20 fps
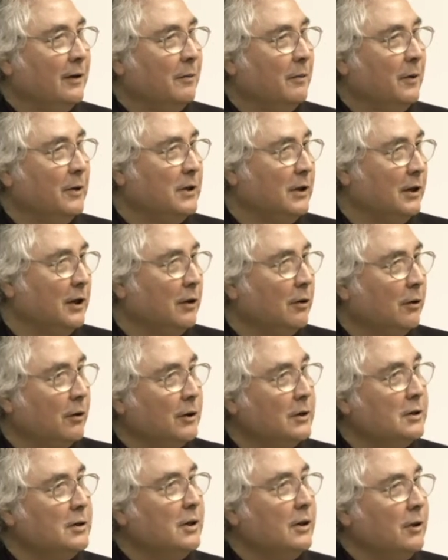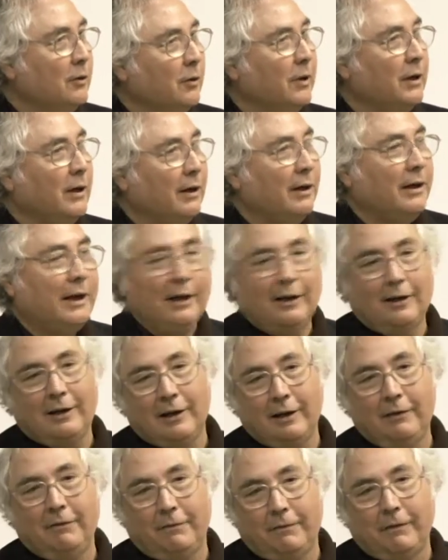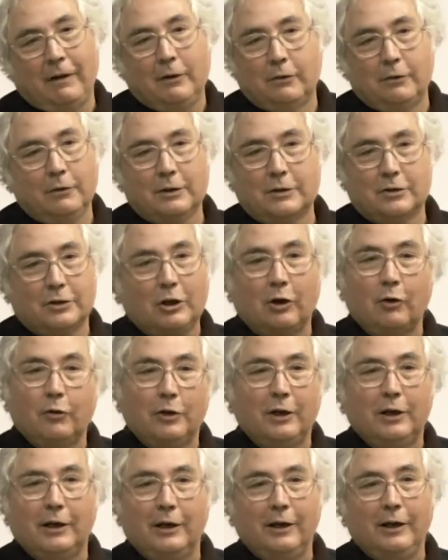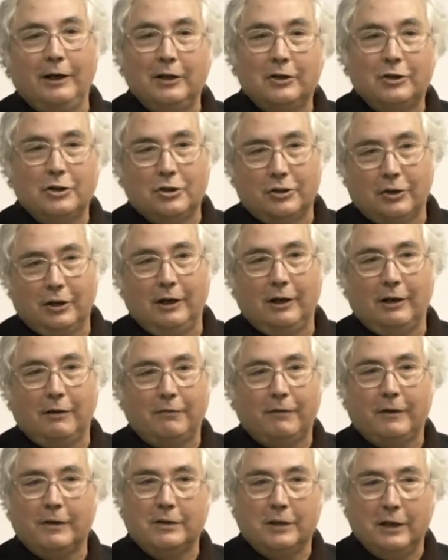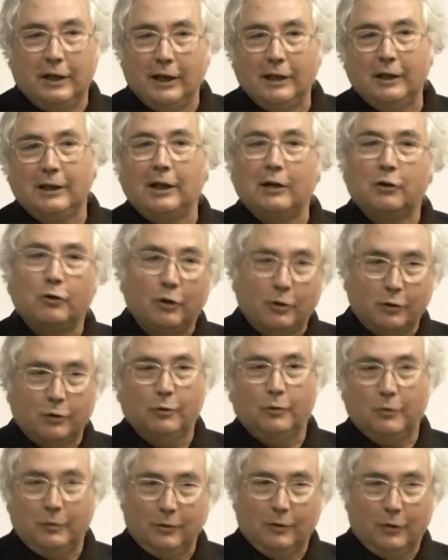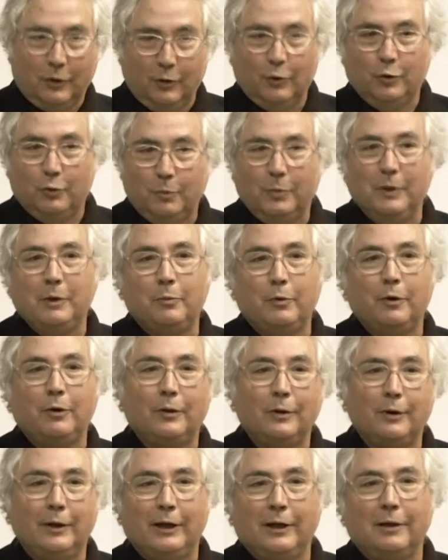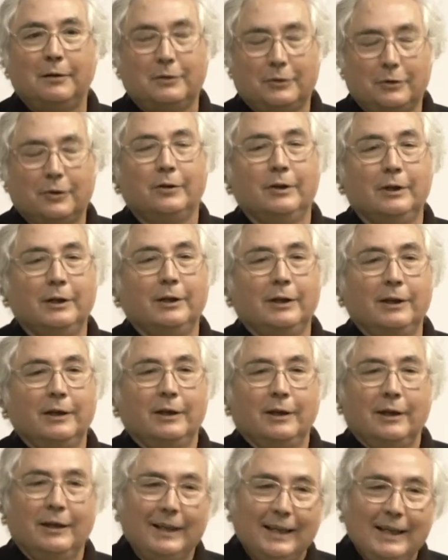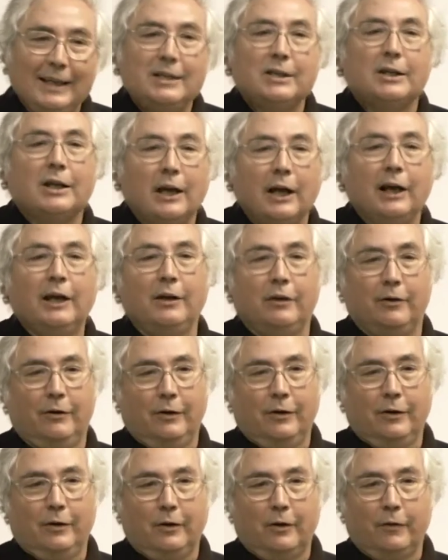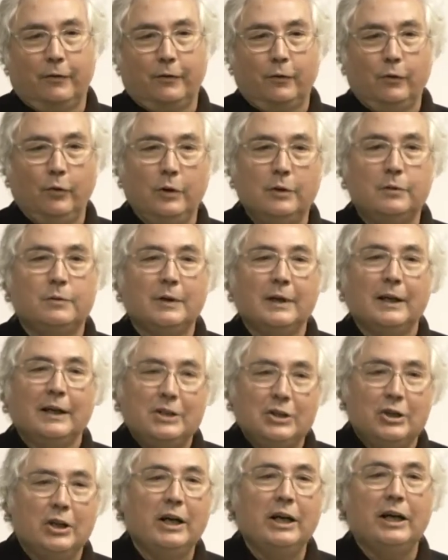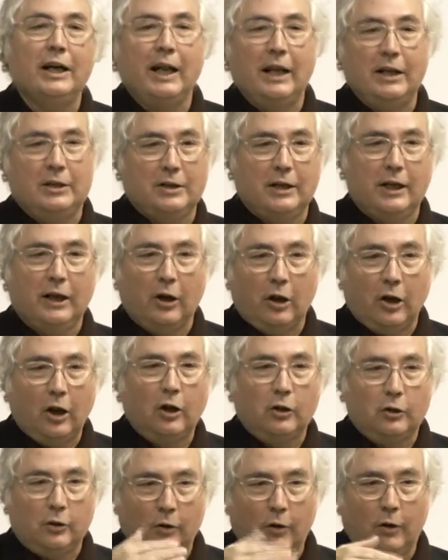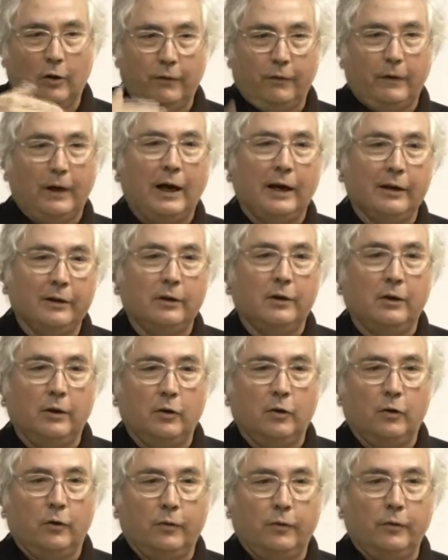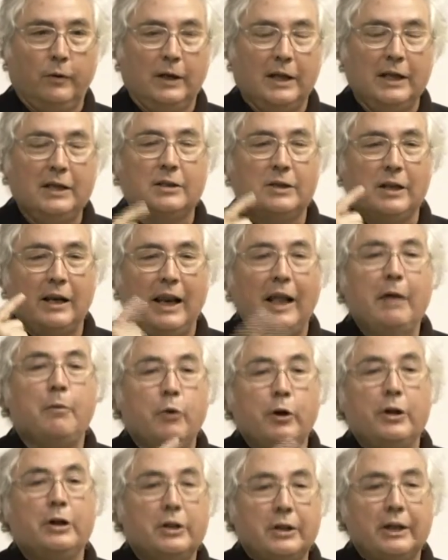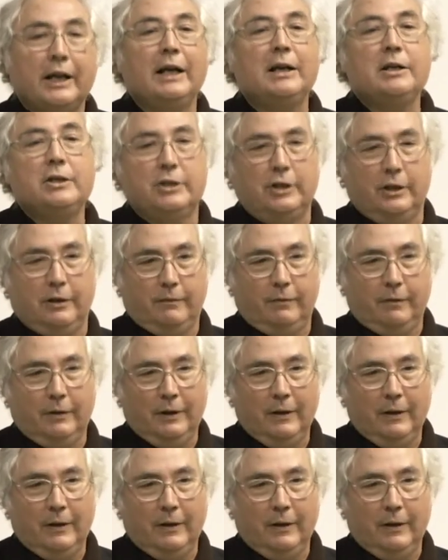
visiting all this. And I found it extraordinarily interesting and fascinating. I talked to good people there. So this kind of tourism generates a lot of it's labor intensive,